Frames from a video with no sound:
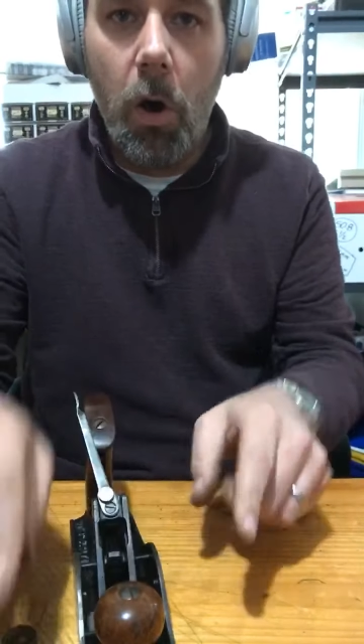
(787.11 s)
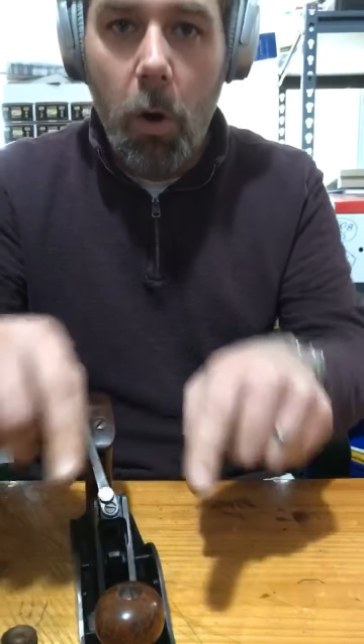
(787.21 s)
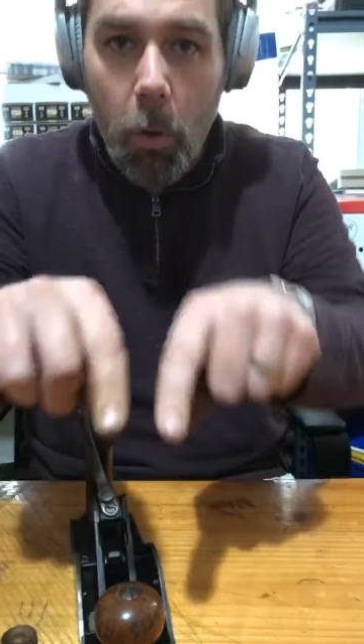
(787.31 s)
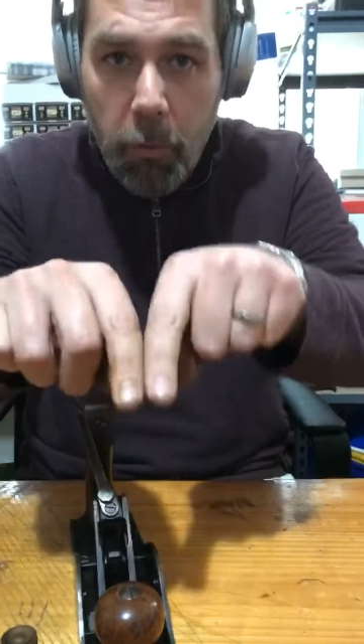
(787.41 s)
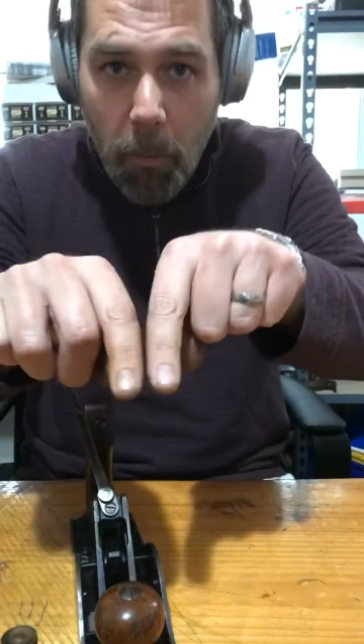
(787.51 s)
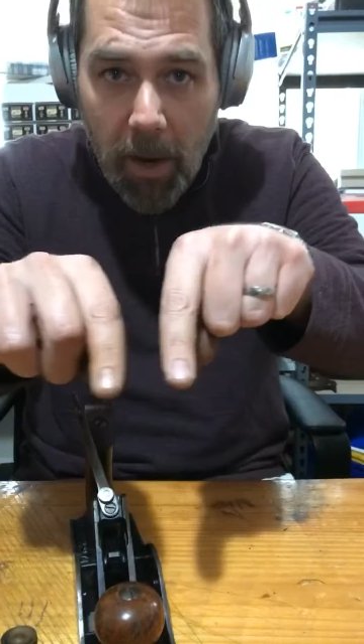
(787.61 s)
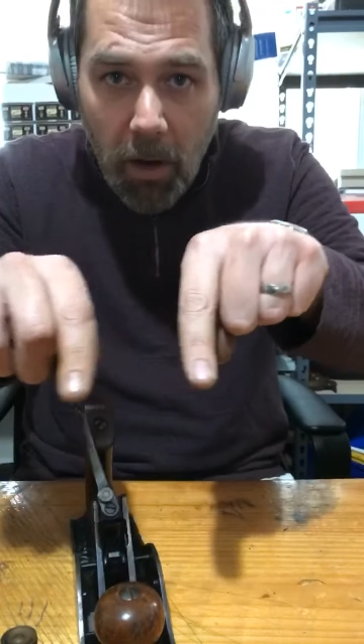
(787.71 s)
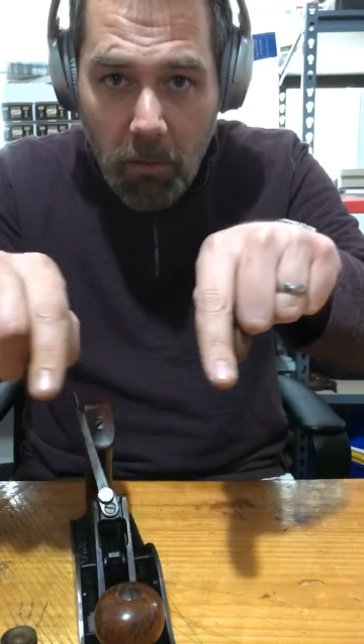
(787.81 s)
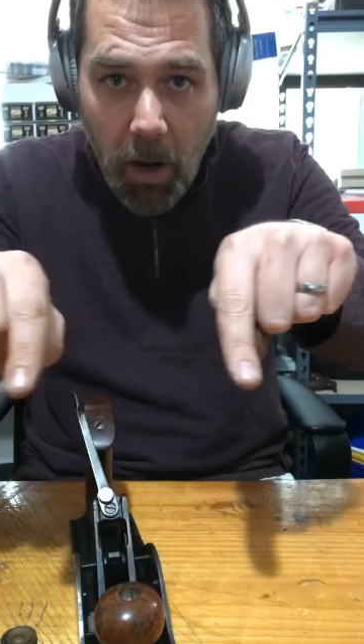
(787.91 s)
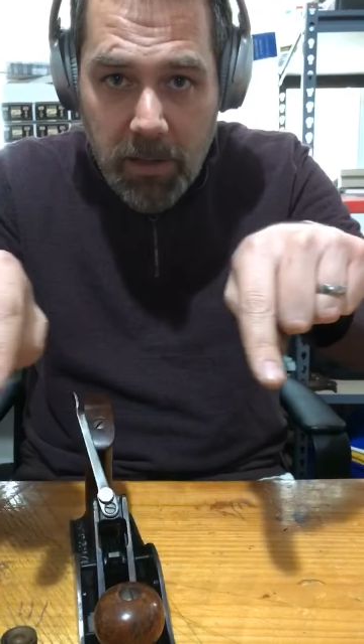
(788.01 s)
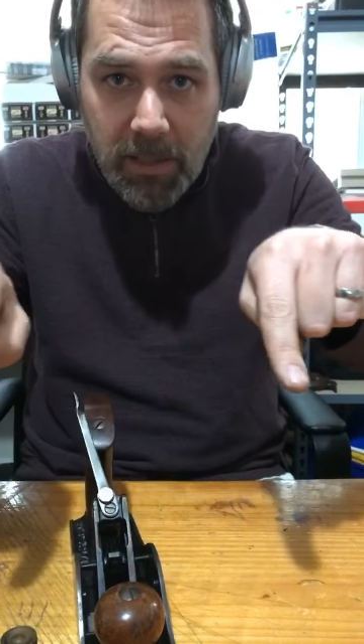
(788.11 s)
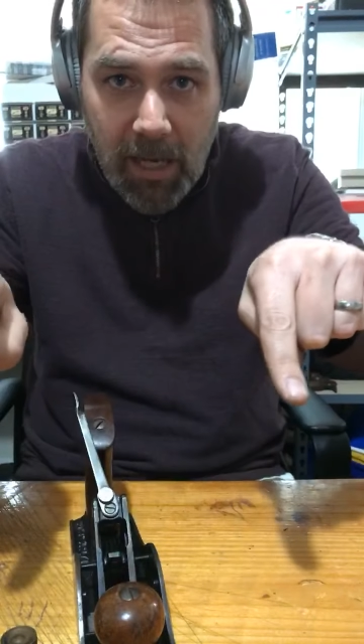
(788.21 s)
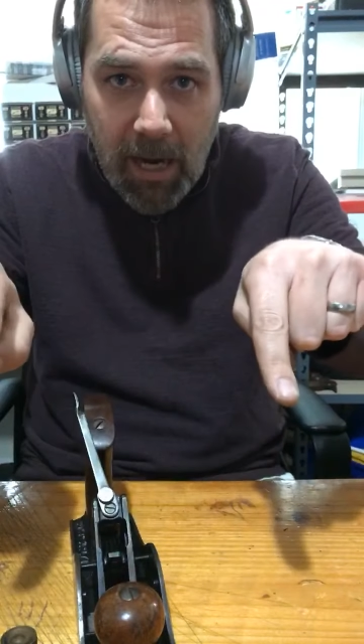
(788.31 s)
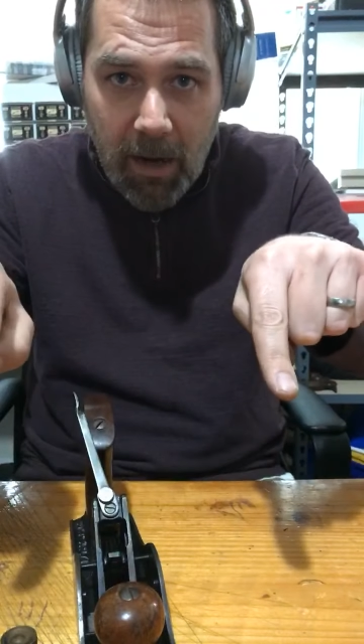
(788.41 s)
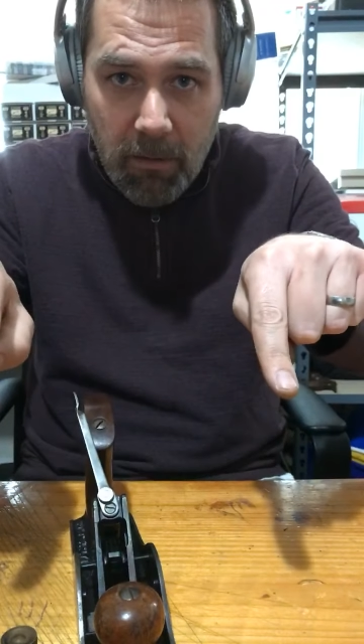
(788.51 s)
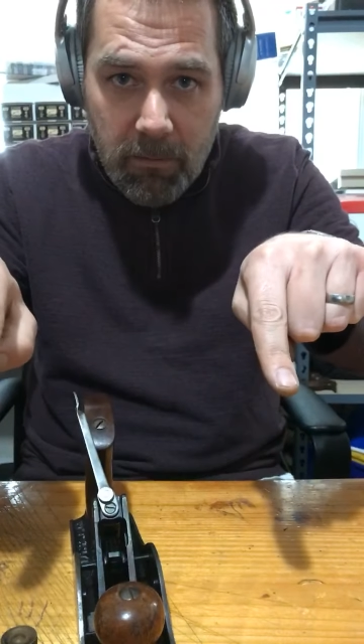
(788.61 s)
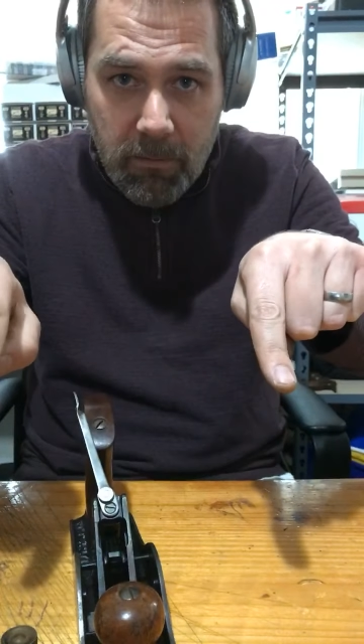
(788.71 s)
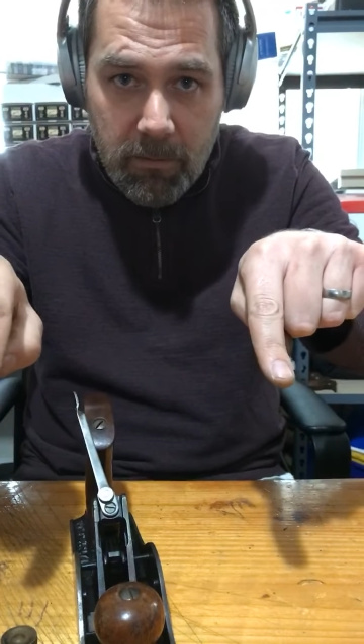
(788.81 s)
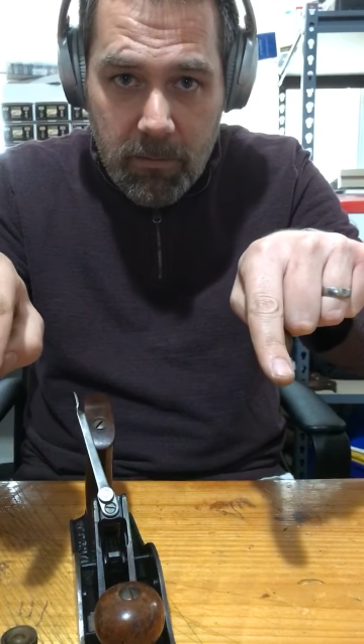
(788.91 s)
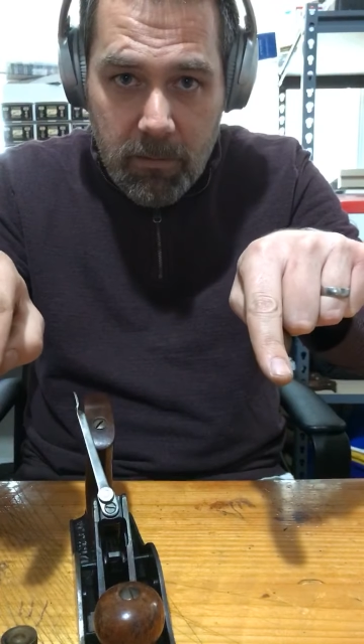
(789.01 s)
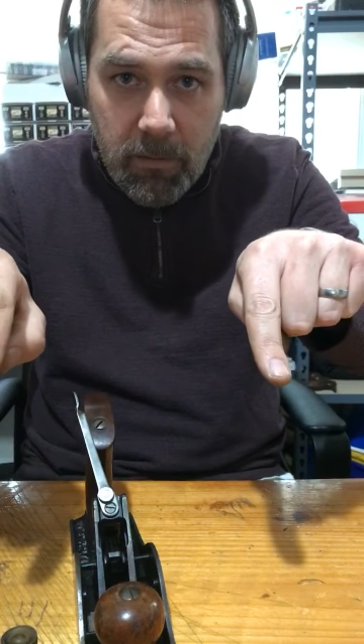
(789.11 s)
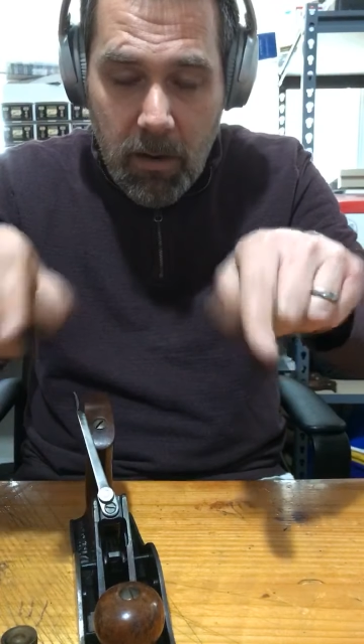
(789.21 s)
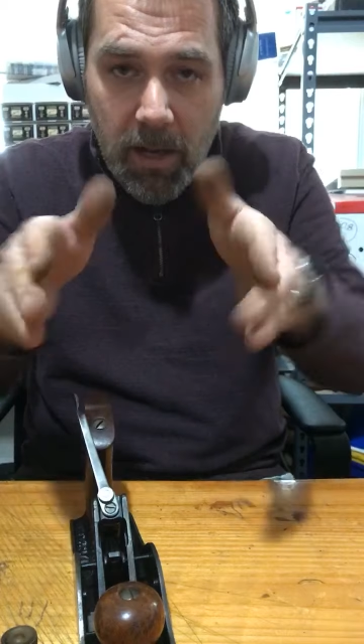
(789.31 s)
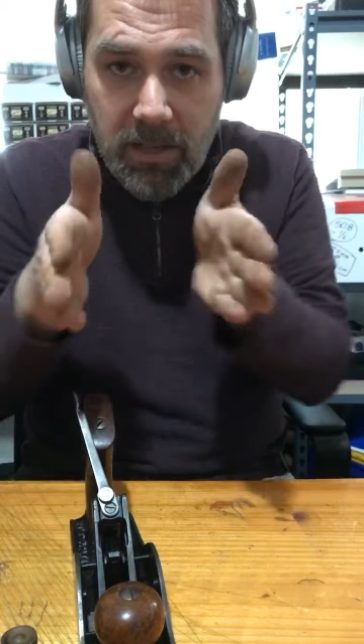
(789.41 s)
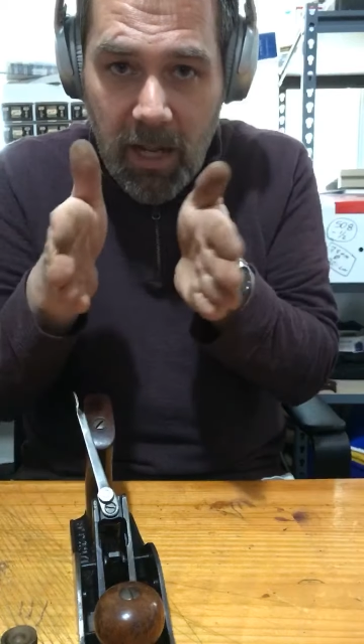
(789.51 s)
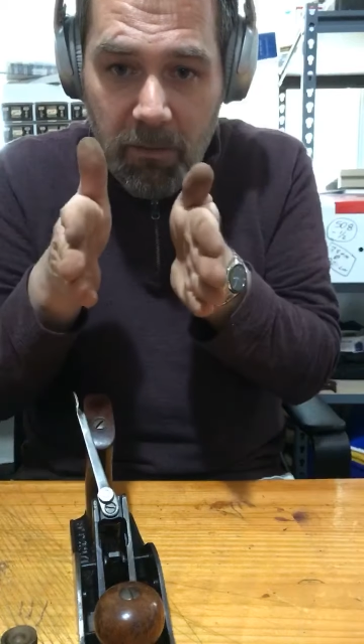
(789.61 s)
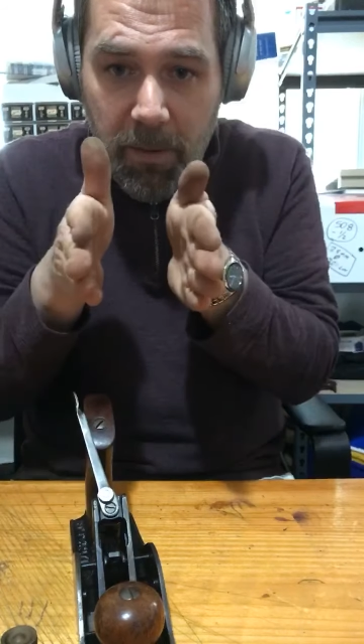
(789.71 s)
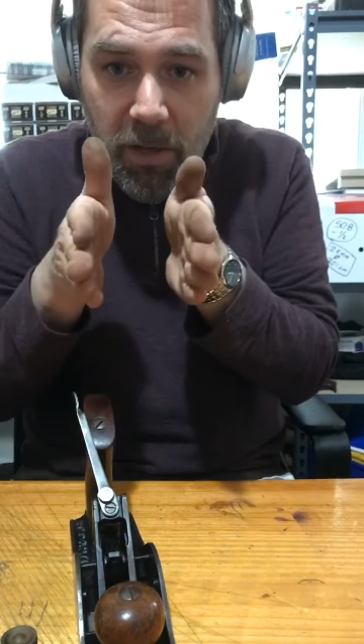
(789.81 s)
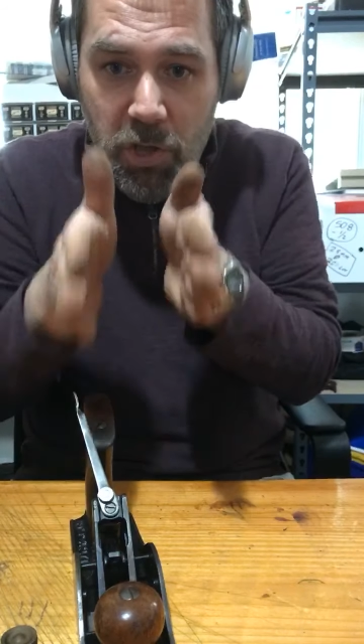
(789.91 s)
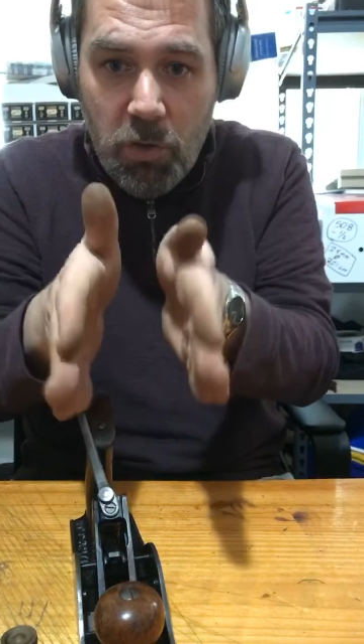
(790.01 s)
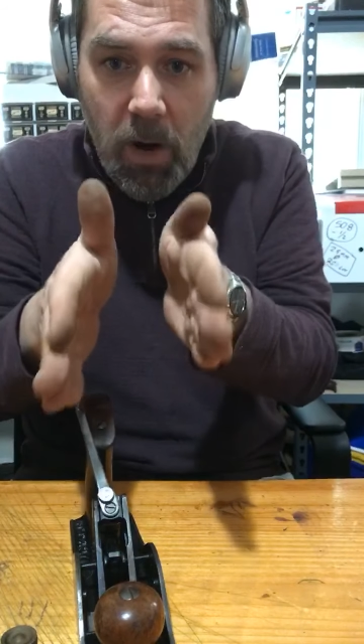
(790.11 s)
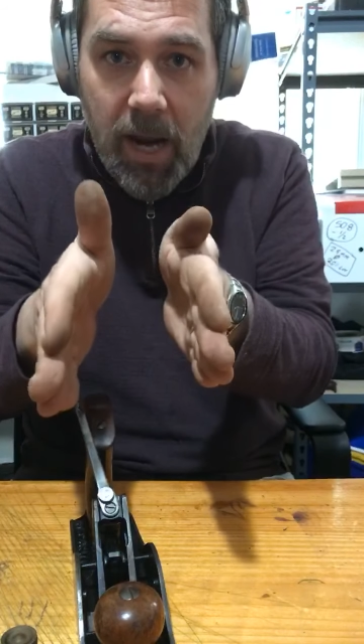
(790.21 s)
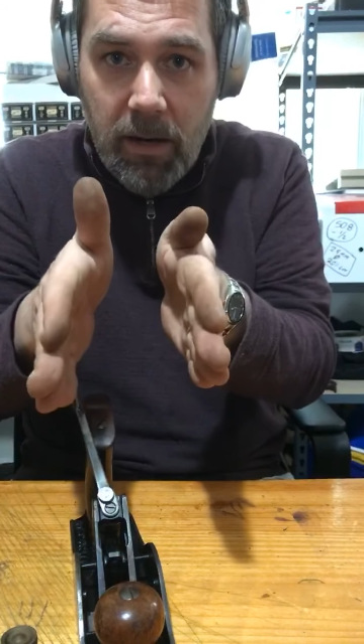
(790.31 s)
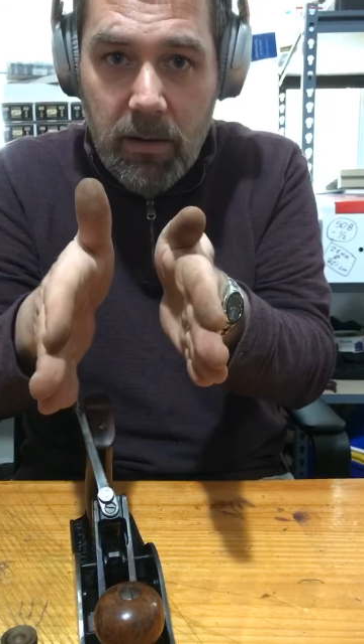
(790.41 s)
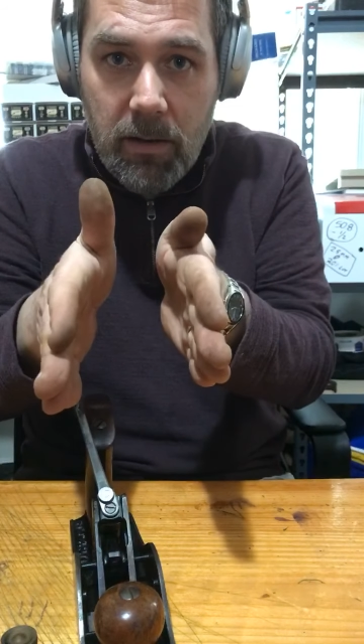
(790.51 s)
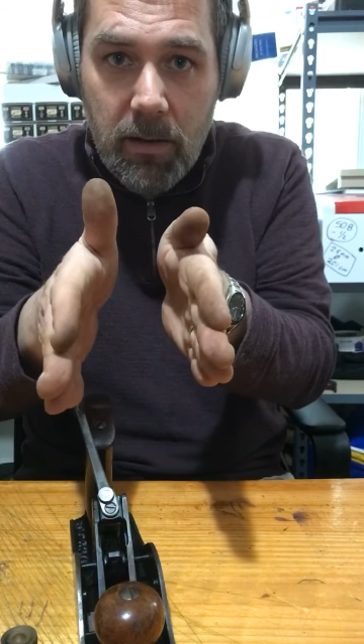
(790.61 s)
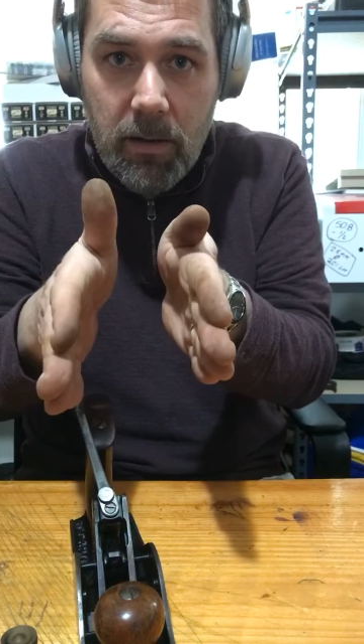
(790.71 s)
all the way across the iron. Instead of being straight